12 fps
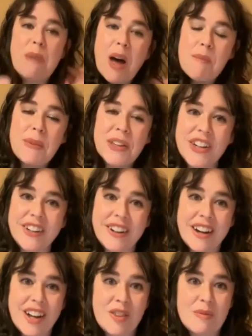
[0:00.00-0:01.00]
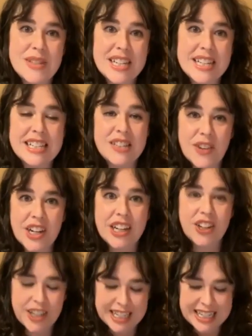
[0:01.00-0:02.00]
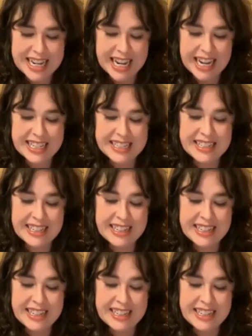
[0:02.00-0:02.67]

popular since its very early days.